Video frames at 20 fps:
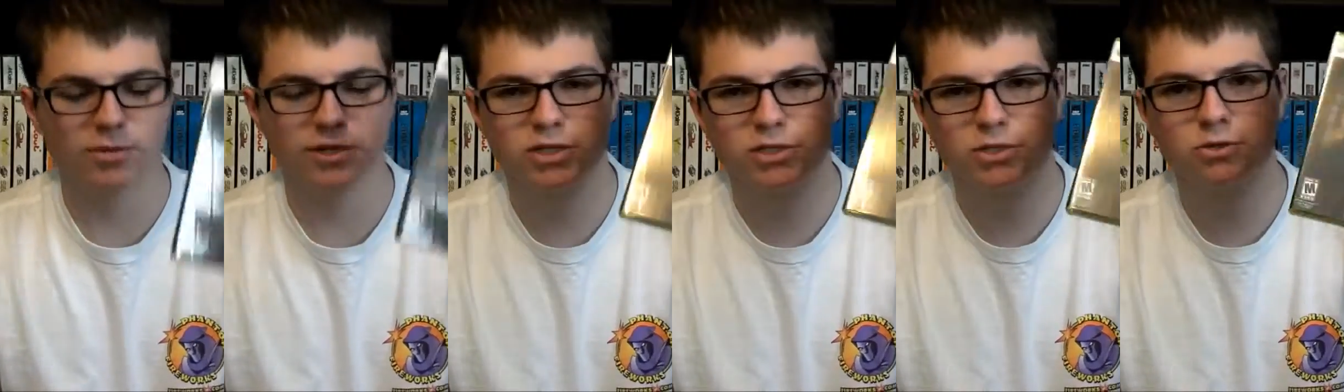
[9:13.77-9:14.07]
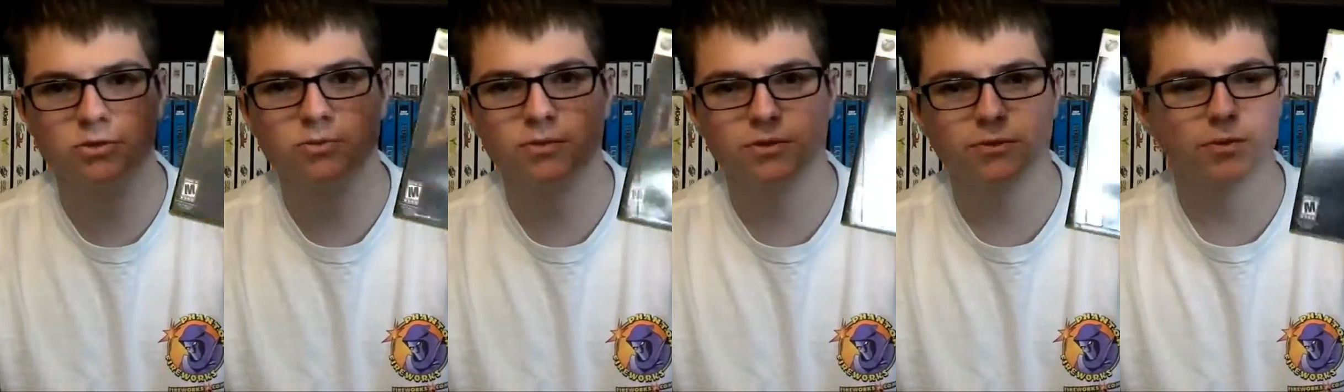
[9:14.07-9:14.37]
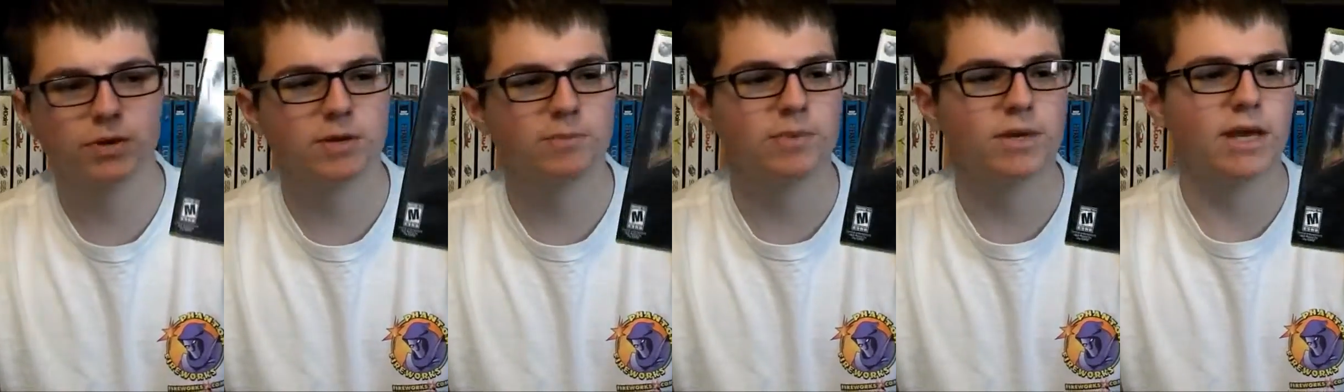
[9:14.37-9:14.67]
but Doom
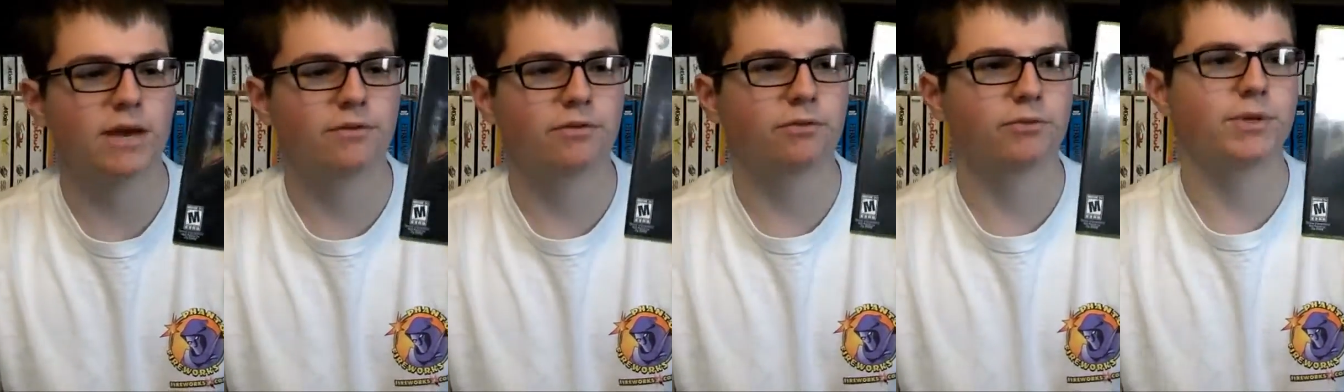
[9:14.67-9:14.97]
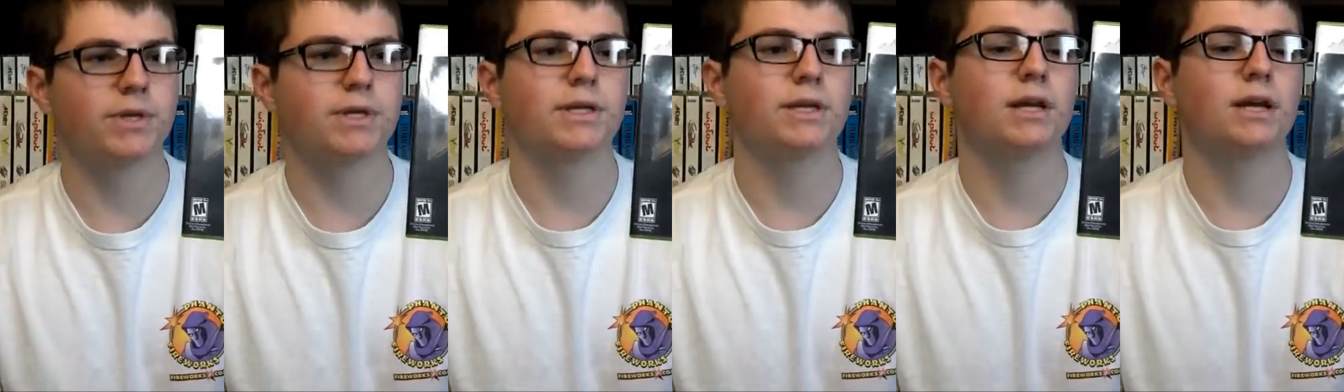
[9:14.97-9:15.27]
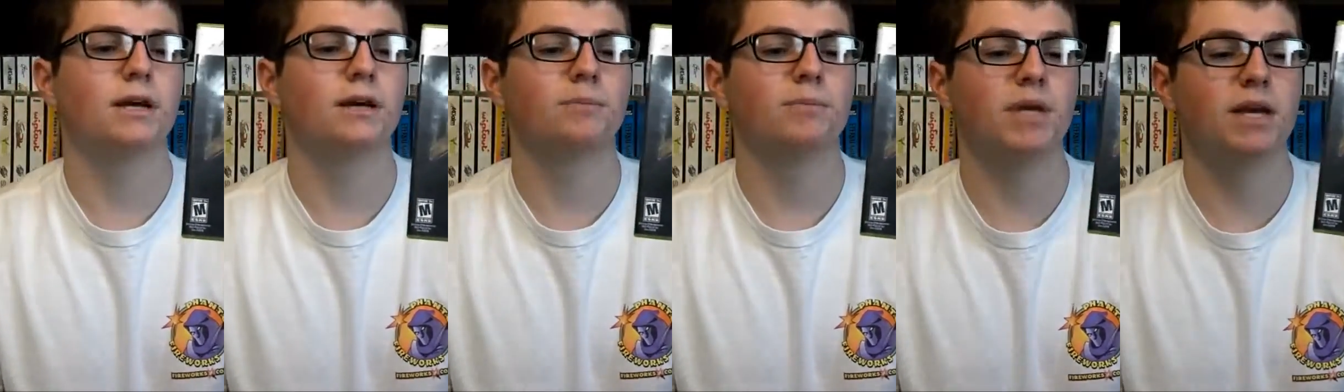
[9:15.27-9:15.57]
3
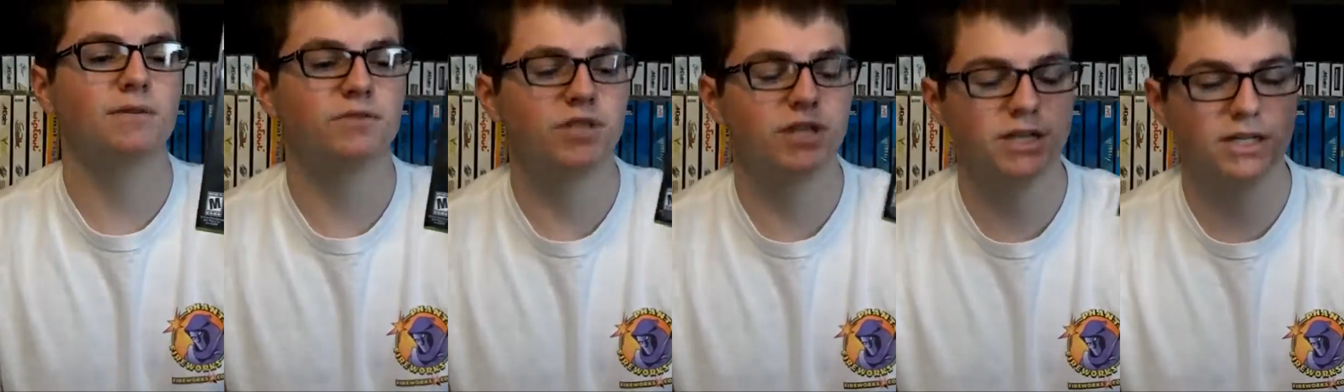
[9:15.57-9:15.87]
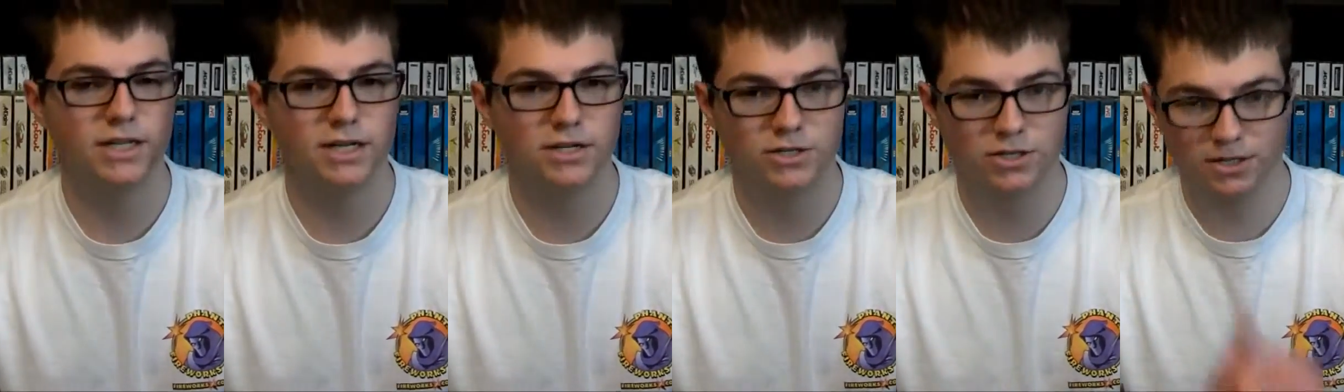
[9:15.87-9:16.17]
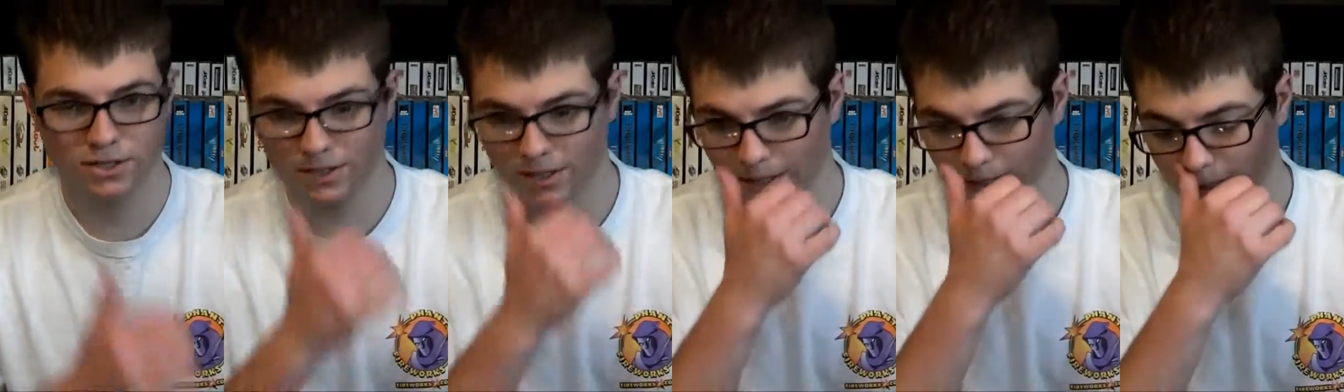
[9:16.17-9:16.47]
BFG
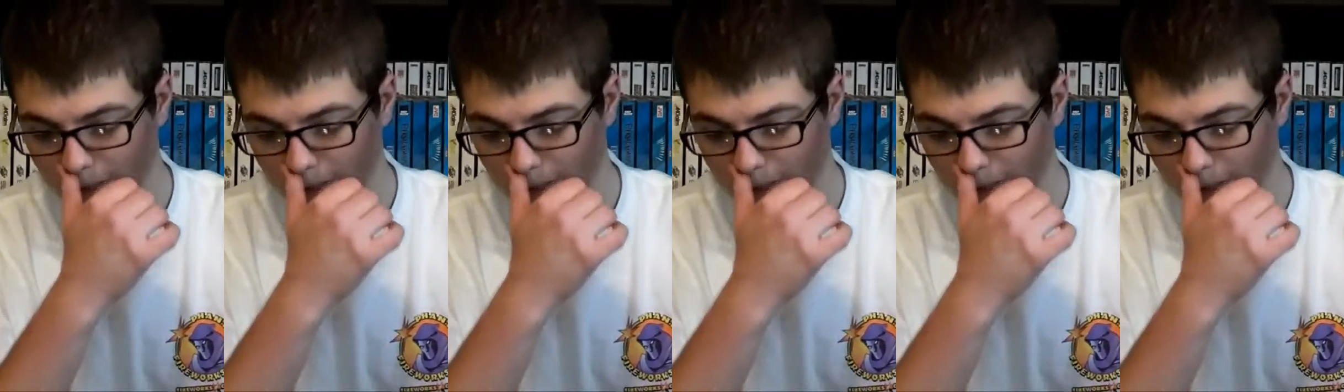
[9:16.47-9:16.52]
Edition.